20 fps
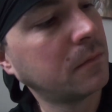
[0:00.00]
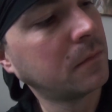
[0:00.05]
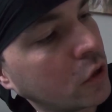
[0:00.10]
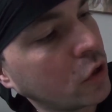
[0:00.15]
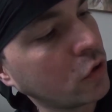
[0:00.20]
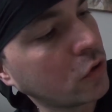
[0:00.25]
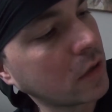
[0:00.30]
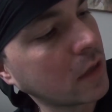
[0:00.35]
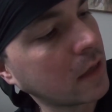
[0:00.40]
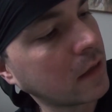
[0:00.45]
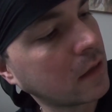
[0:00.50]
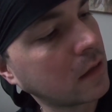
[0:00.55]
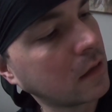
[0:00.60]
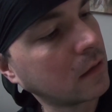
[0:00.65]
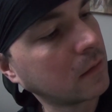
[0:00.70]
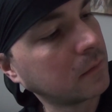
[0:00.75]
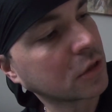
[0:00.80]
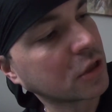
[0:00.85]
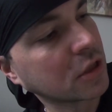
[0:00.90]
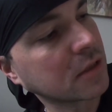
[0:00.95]
you can
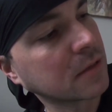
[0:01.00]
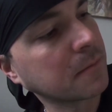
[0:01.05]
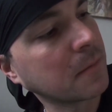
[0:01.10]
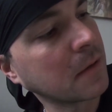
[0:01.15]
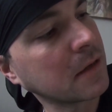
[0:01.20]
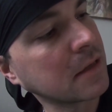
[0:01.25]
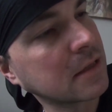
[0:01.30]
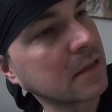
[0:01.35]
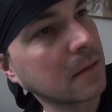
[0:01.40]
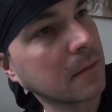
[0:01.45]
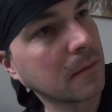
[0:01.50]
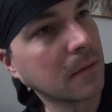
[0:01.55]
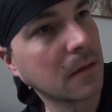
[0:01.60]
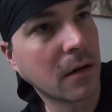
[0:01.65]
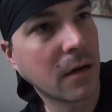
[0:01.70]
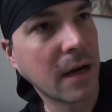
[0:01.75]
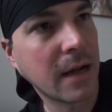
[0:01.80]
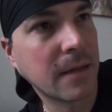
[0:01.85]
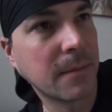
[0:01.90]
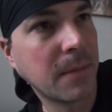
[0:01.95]
just press the
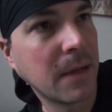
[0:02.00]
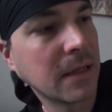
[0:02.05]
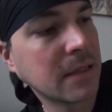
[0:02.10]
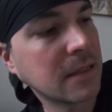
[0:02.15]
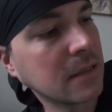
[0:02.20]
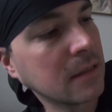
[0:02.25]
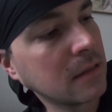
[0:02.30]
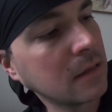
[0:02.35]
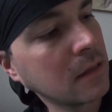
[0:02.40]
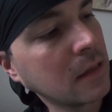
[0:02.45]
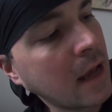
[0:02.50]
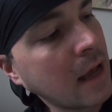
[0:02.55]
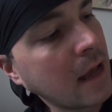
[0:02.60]
right button